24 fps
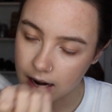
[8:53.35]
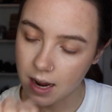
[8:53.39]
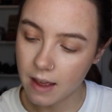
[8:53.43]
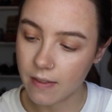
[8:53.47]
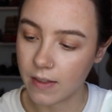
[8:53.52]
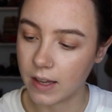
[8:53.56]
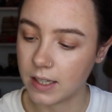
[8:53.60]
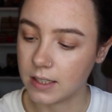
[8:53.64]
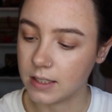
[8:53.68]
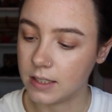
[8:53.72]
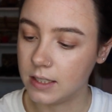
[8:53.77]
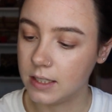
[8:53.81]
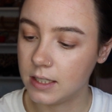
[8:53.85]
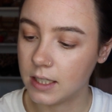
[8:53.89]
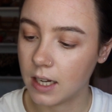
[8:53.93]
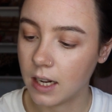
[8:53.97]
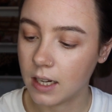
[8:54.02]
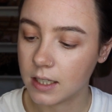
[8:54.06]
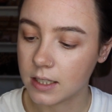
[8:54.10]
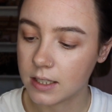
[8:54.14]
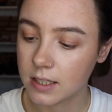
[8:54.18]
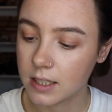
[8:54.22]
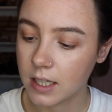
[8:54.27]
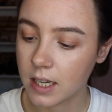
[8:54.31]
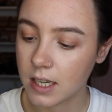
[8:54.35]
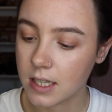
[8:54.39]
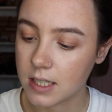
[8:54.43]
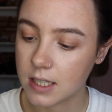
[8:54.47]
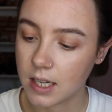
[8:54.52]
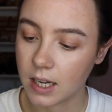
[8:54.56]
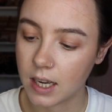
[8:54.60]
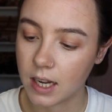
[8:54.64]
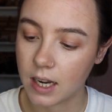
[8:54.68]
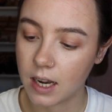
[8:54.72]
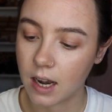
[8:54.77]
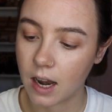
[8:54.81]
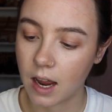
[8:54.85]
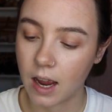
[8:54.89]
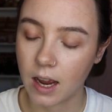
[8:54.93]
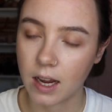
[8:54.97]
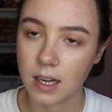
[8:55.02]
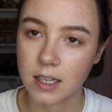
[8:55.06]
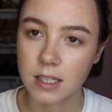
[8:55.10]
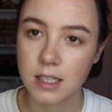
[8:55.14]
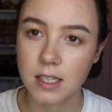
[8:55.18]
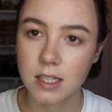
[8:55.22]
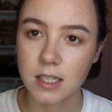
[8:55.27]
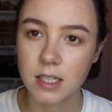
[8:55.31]
and then Dusk is like a
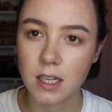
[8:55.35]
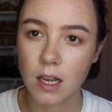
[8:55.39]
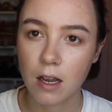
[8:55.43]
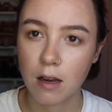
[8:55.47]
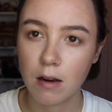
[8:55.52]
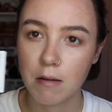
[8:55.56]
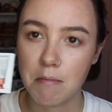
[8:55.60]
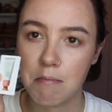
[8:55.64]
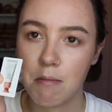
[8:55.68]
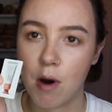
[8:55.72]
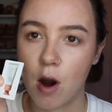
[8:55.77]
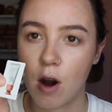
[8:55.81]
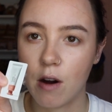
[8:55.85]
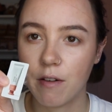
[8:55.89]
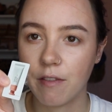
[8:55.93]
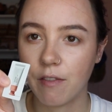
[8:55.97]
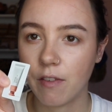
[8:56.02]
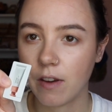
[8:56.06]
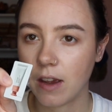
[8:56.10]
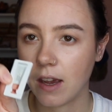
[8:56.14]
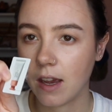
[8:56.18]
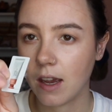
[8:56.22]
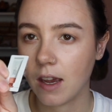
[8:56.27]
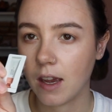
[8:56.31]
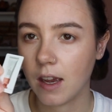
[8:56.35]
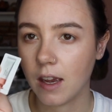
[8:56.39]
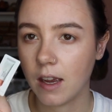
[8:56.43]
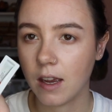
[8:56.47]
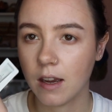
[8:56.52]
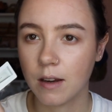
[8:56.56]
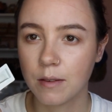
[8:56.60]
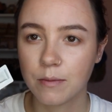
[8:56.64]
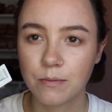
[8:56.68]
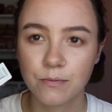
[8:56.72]
nice mauvey,